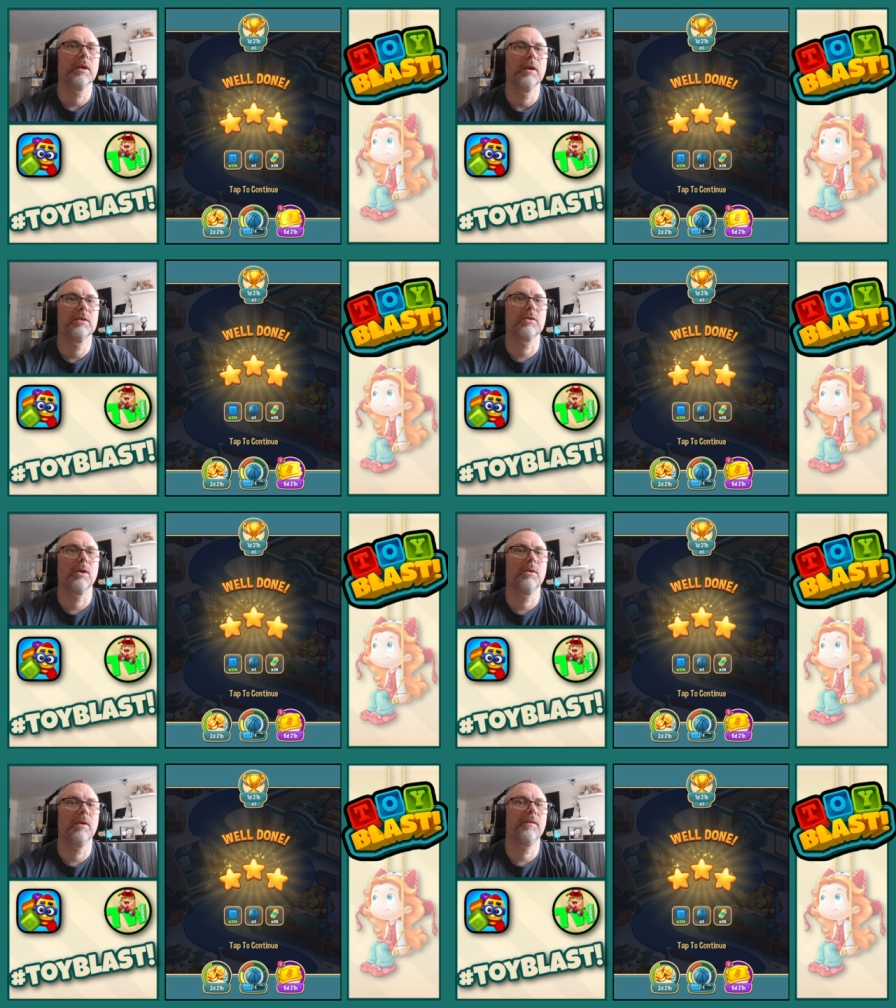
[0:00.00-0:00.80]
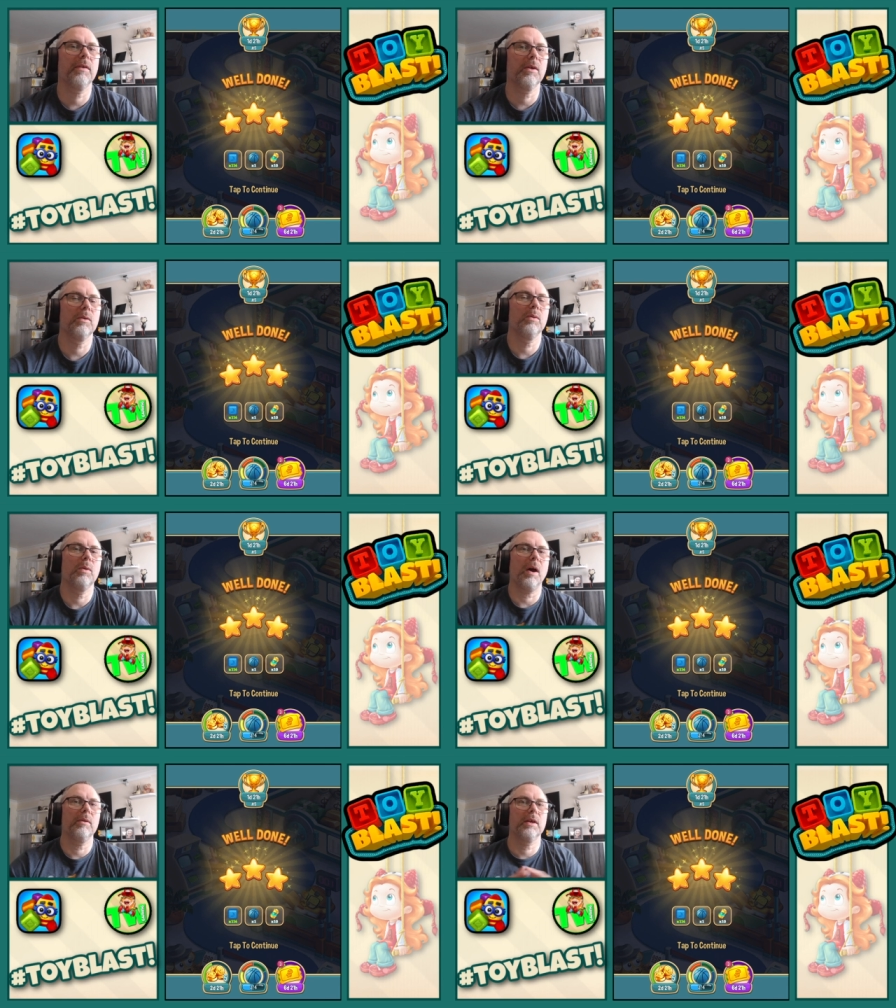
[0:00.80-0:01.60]
So if you
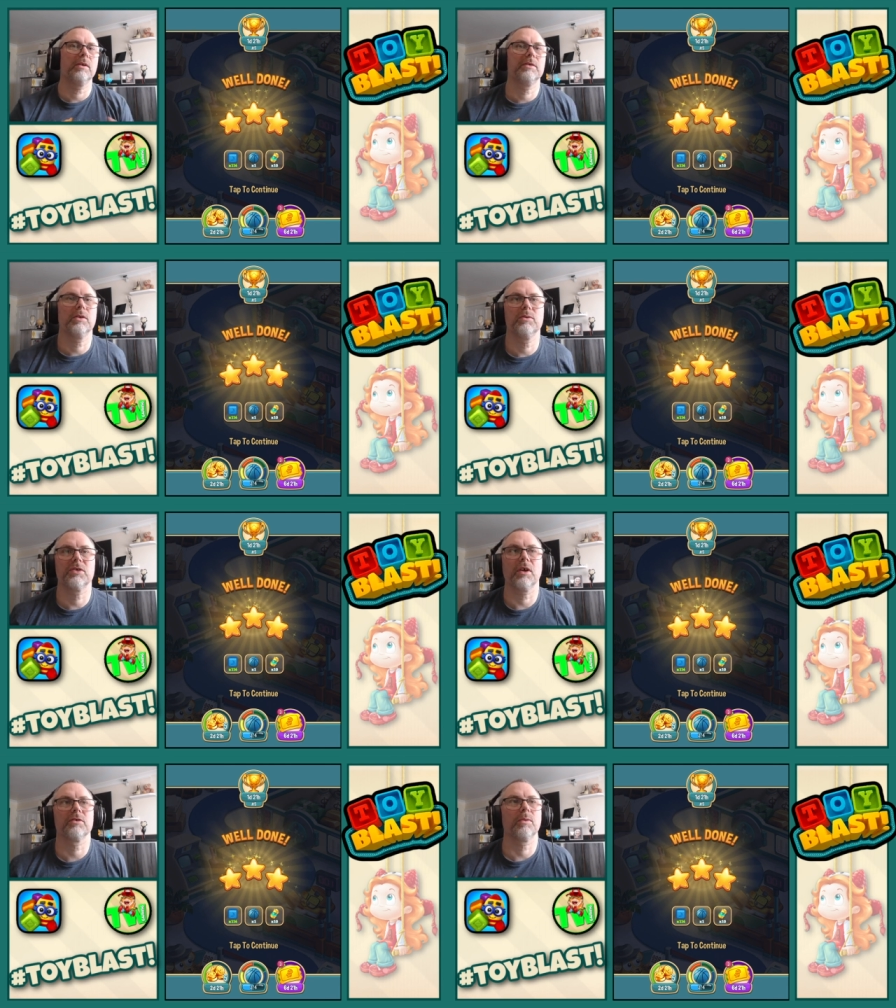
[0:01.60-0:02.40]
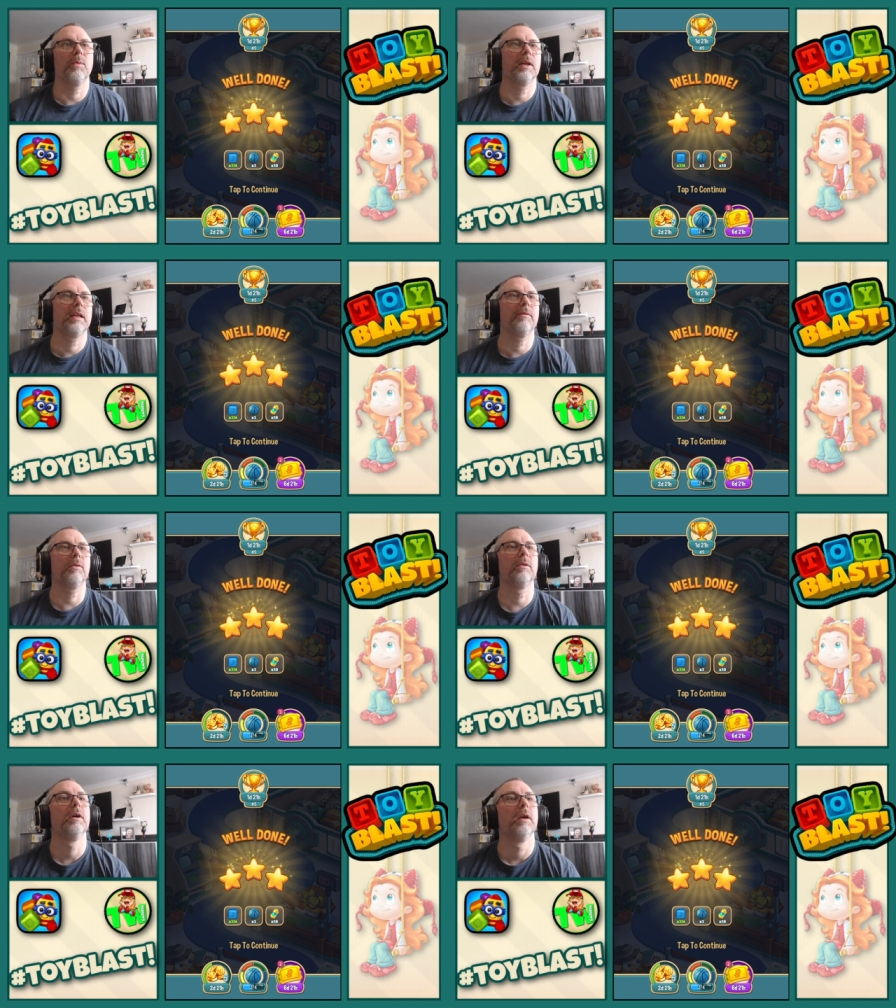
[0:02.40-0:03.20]
only get 2 stars on one level,